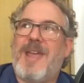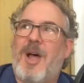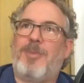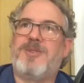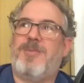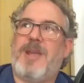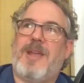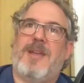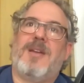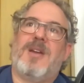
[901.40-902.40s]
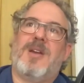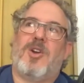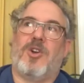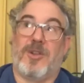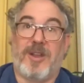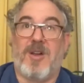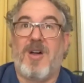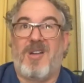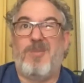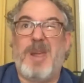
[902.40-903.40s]
helped me early
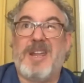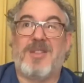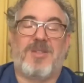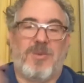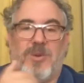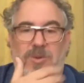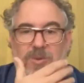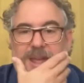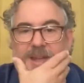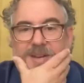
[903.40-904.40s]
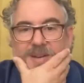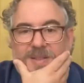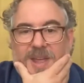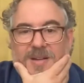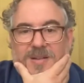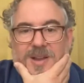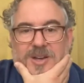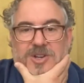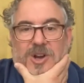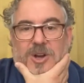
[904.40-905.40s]
on make it through that kind
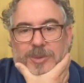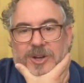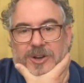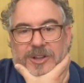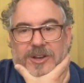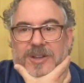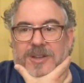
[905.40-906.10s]
of dark period.